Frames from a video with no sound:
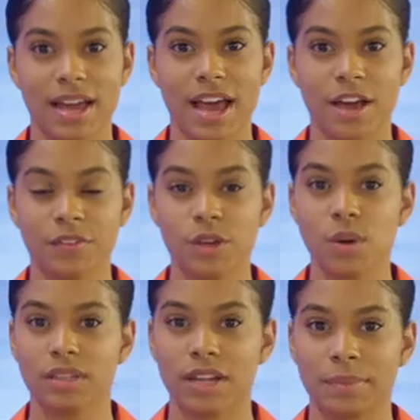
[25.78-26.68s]

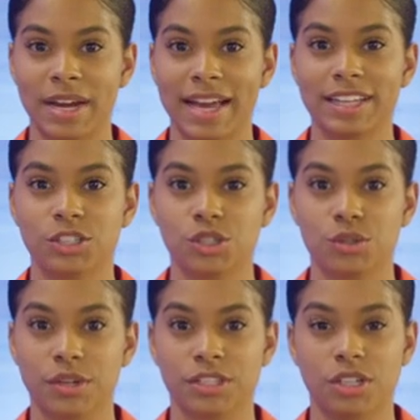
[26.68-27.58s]
FAU alumni and
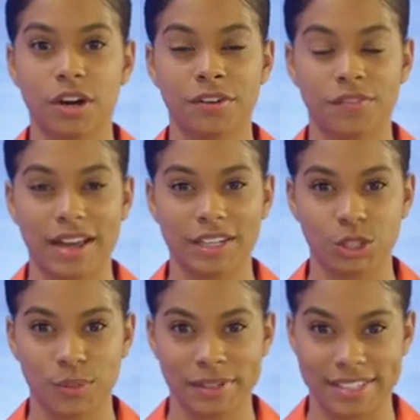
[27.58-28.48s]
students are invited
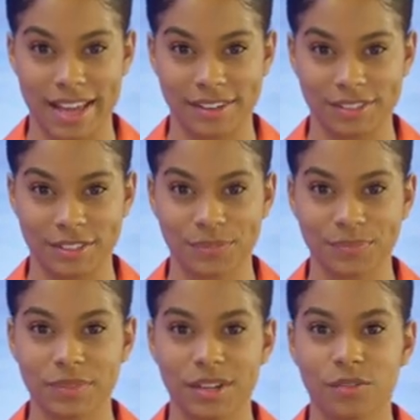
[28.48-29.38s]
to attend.
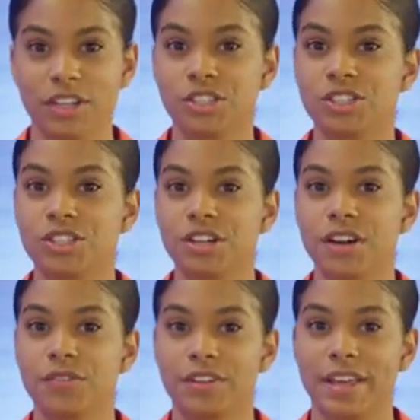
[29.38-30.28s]

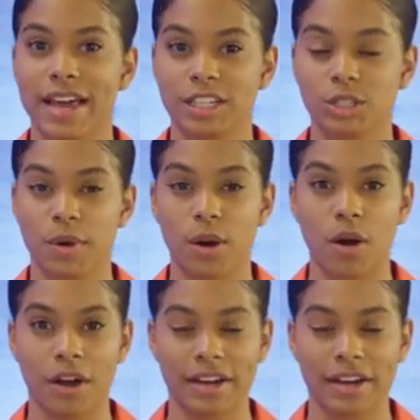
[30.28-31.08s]
Register for the expo on